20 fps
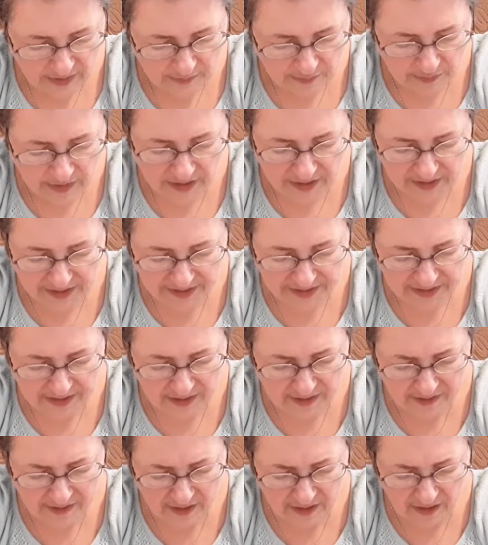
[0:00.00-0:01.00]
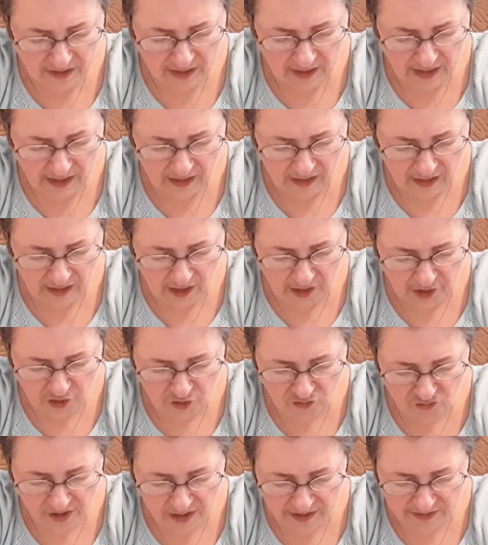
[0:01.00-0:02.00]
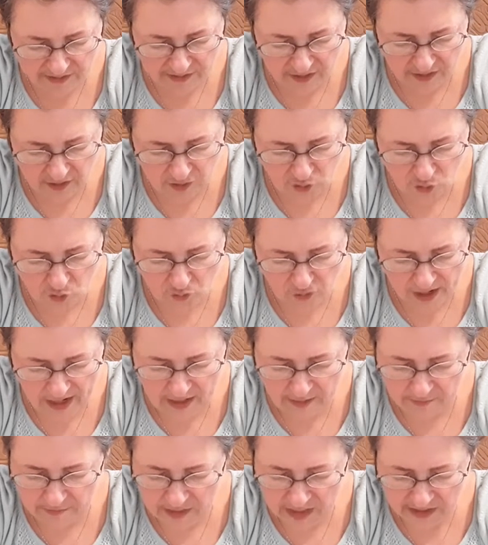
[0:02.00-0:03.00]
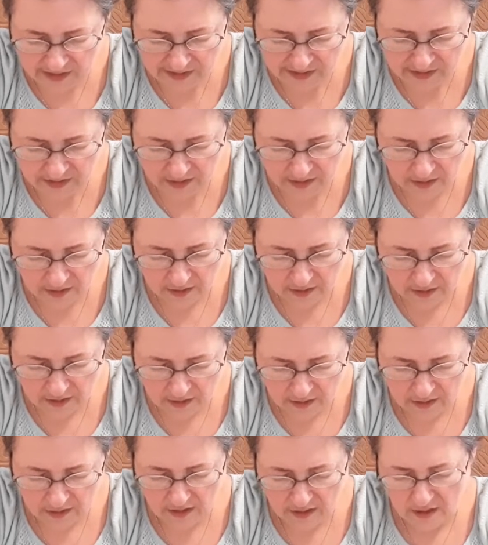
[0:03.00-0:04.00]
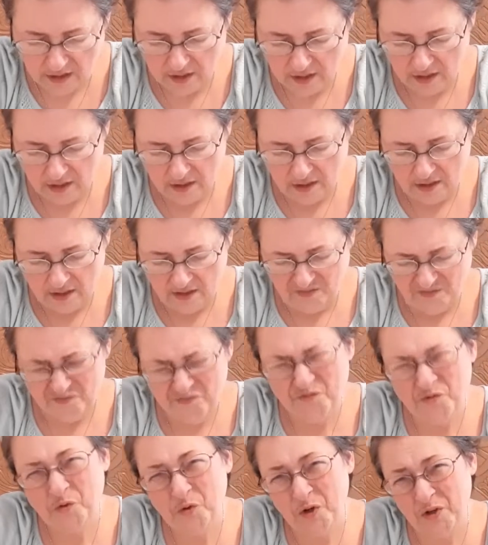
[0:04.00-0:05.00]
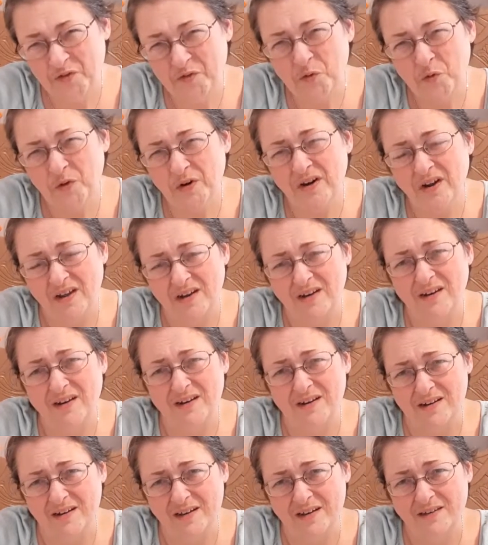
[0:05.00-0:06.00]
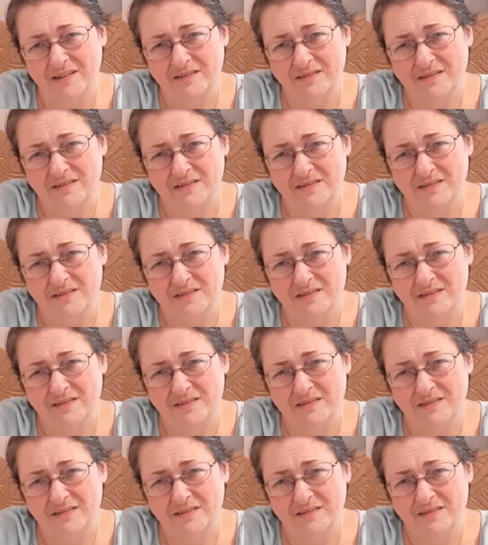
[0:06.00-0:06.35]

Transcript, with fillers: Millicinda A-line dress in Gray Mist, forty-four ninety-nine.